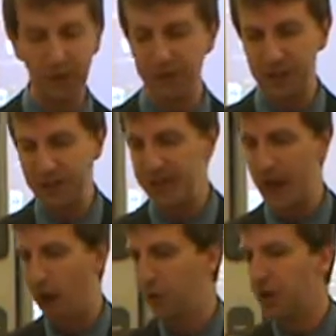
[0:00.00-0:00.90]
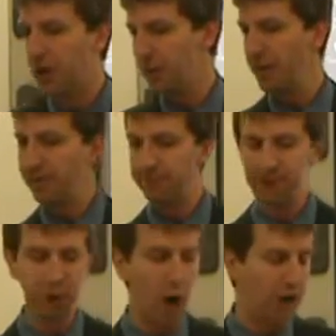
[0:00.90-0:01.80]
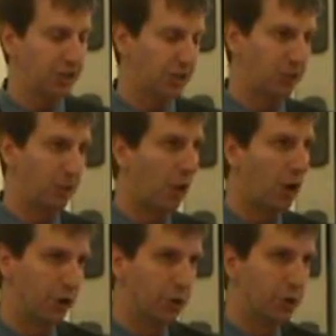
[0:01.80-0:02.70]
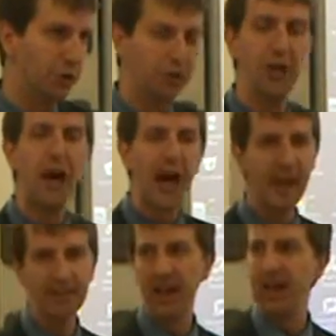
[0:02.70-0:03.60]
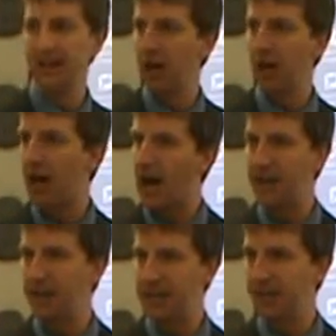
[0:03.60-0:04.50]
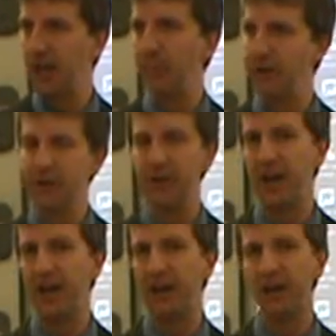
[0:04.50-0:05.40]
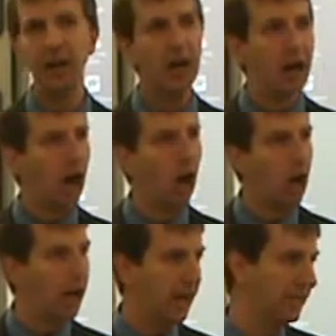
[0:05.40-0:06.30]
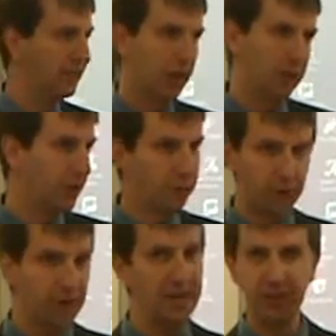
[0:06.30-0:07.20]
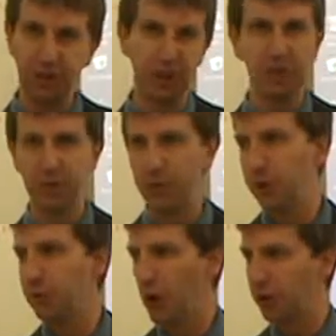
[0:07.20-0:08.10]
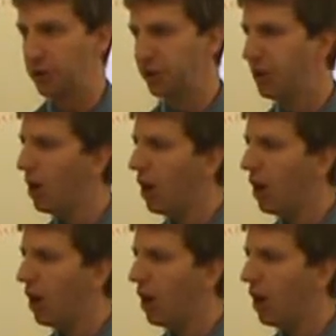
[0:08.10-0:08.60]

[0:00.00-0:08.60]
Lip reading: of sitting down, maybe Xeroxing some articles, and then highlighting them here and there, and just getting the gist of a few different articles.